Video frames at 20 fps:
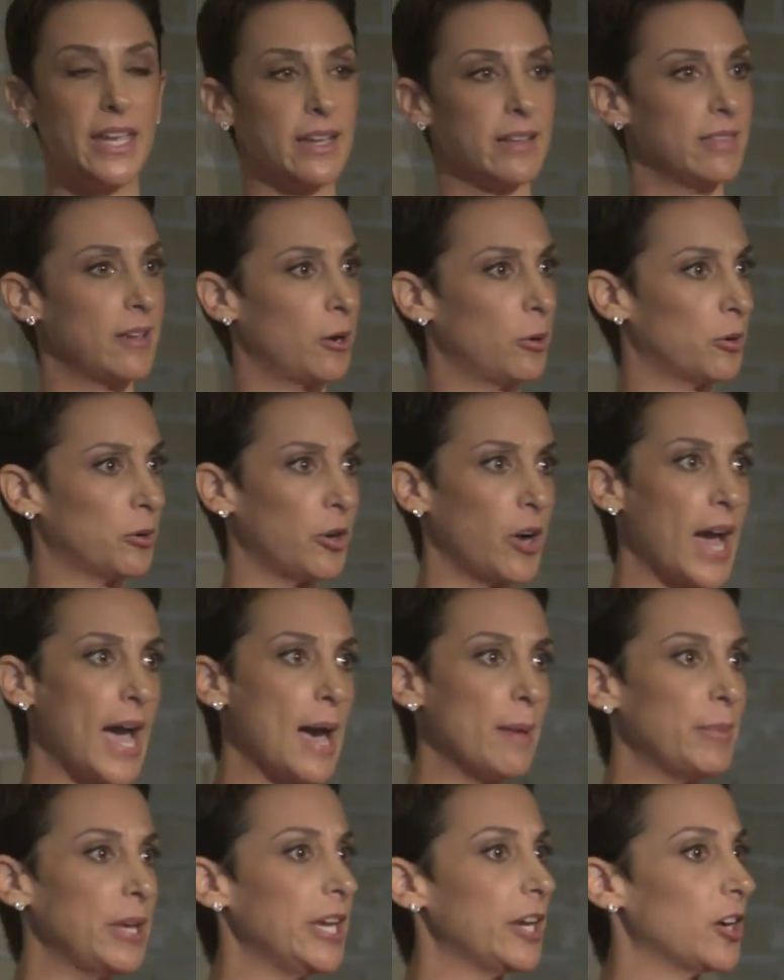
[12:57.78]
and they're
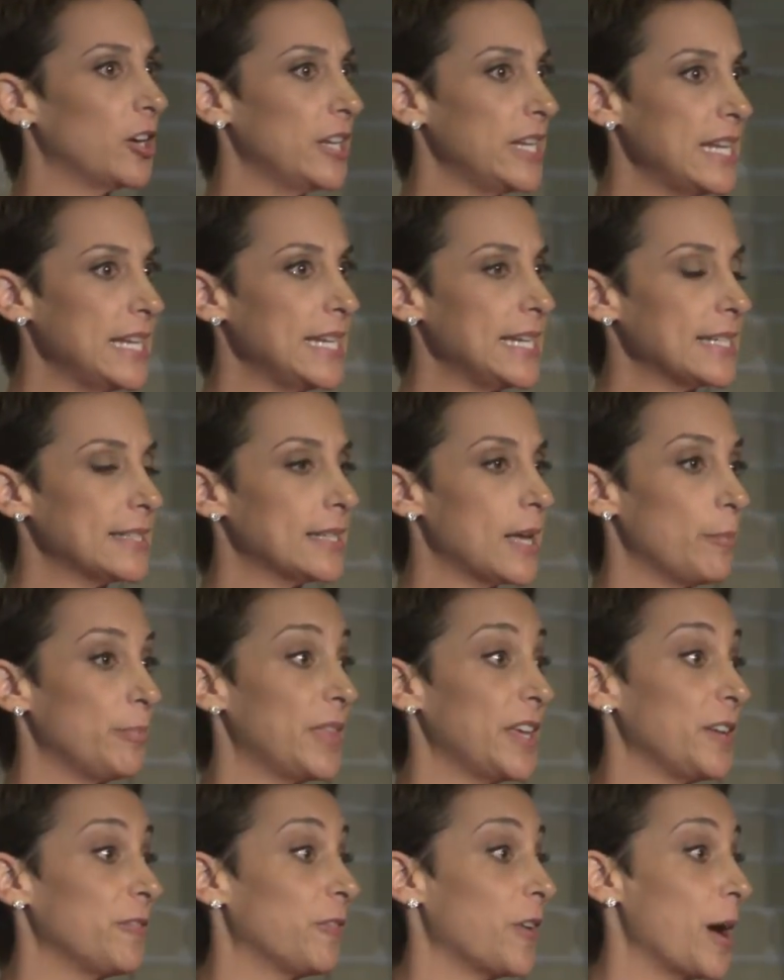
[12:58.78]
grabbing or needing
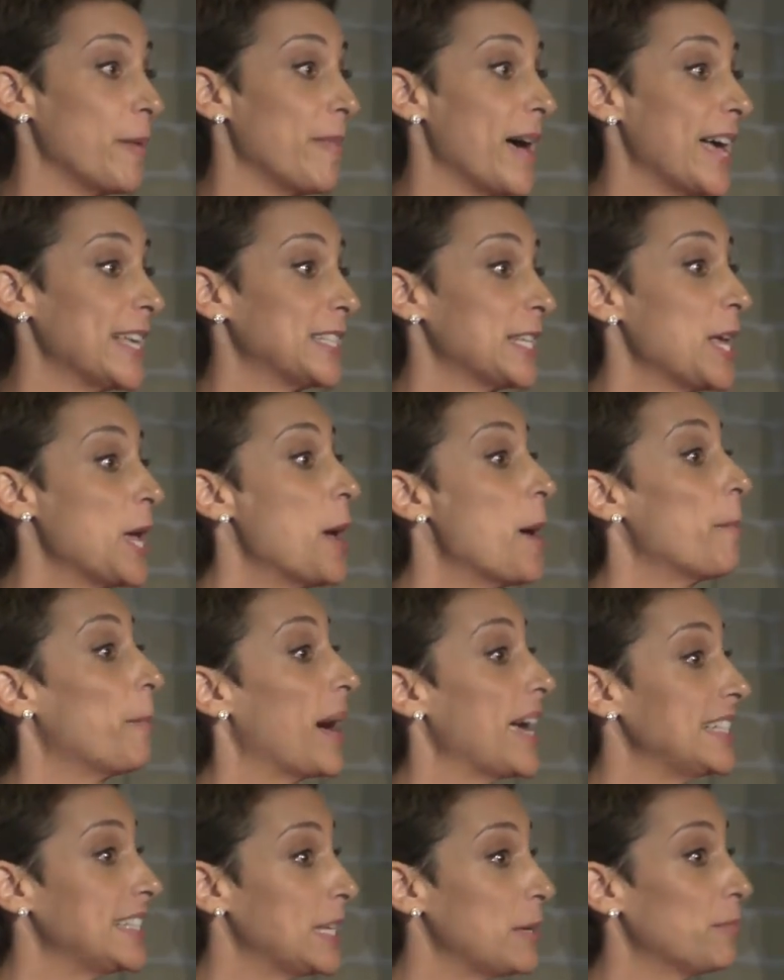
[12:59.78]
something from us,
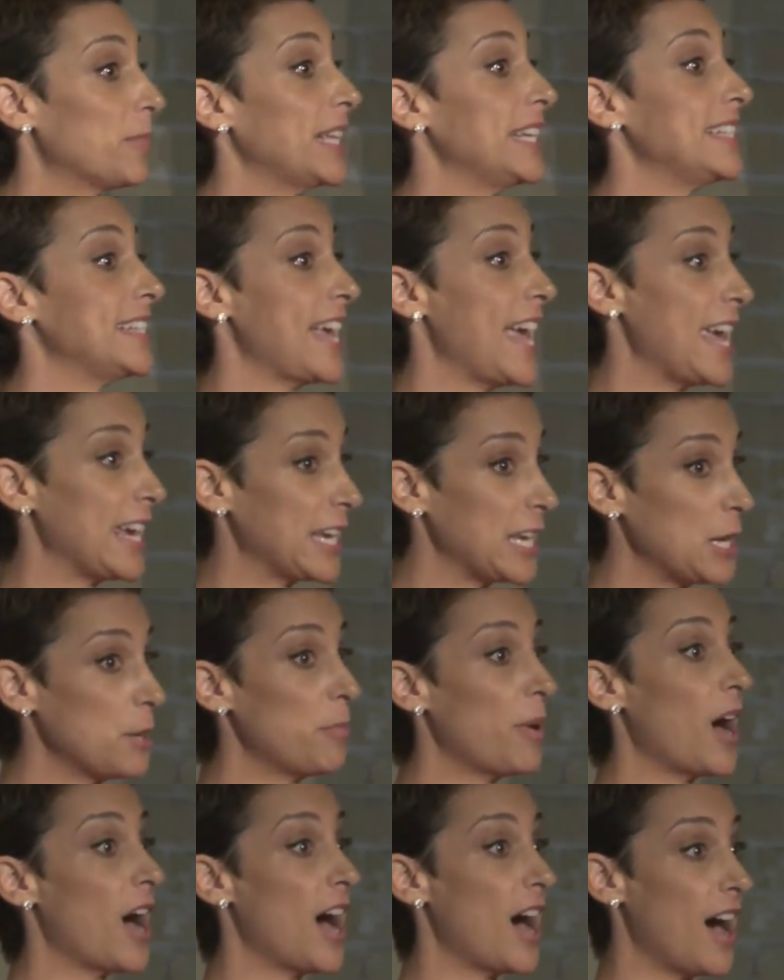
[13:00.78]
by simply taking
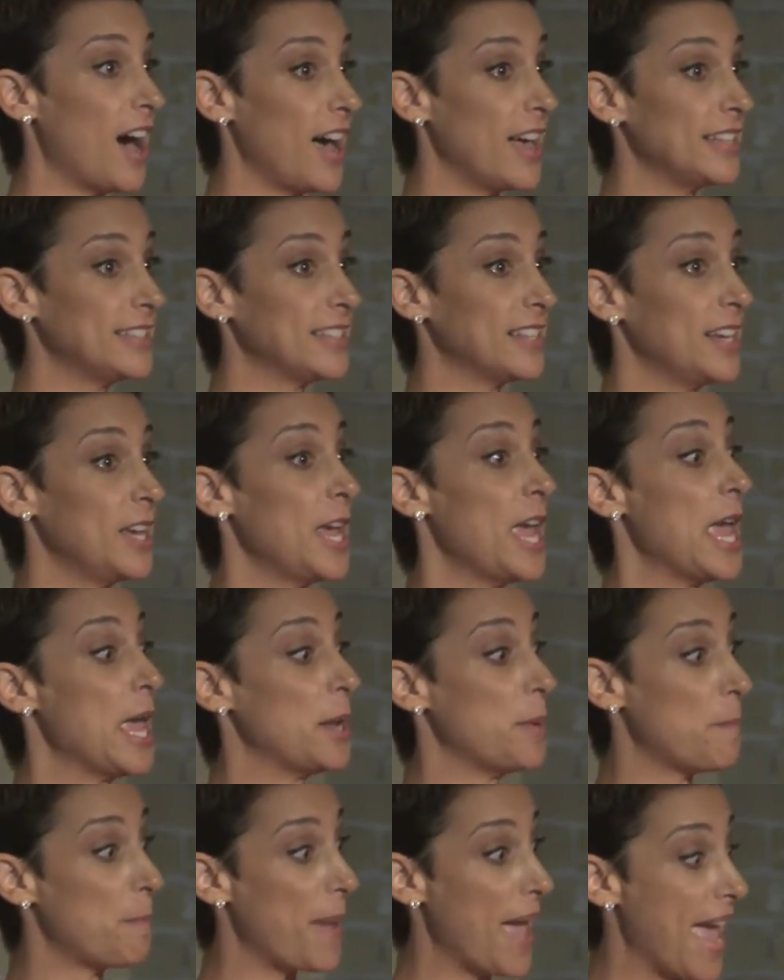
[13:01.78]
pause
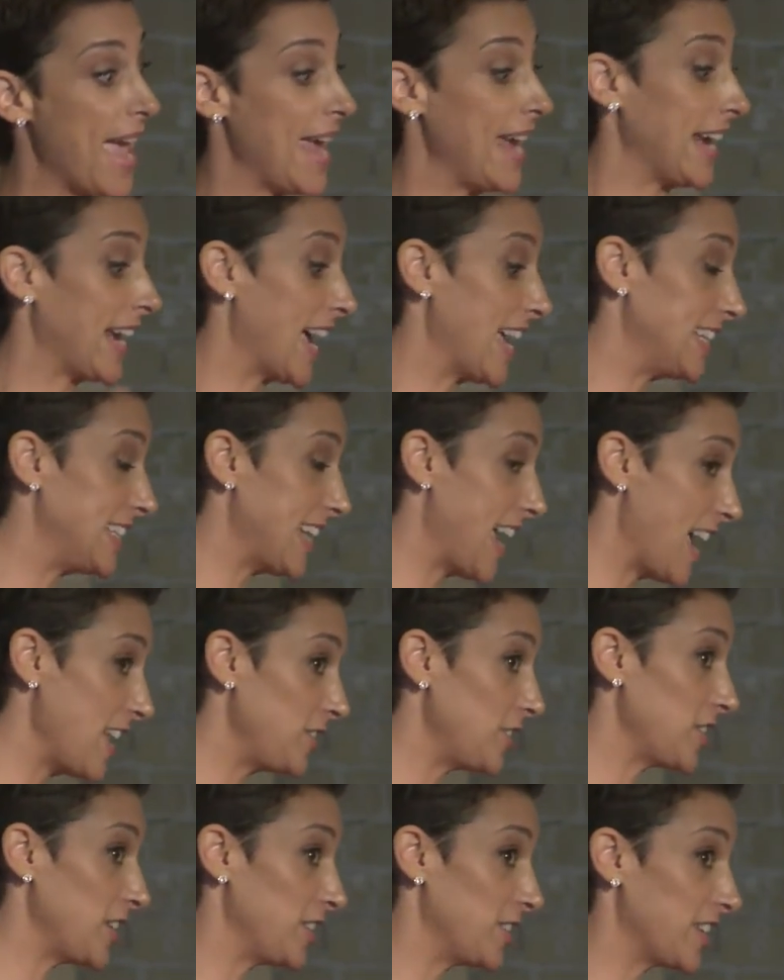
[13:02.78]
and paying
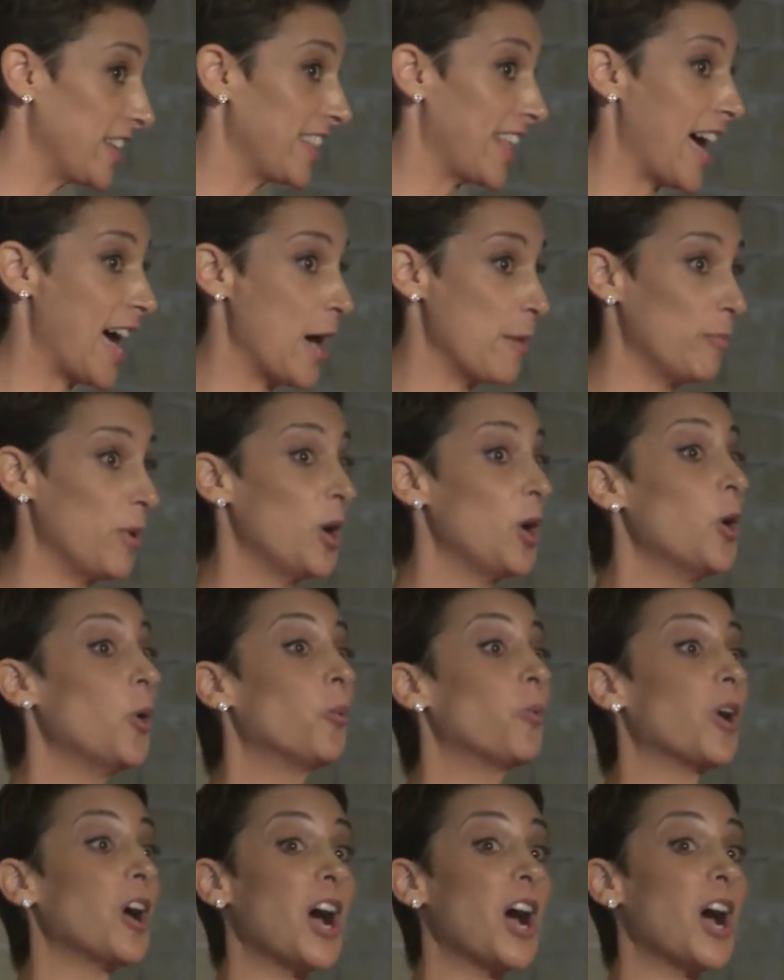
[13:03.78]
attention to them, we're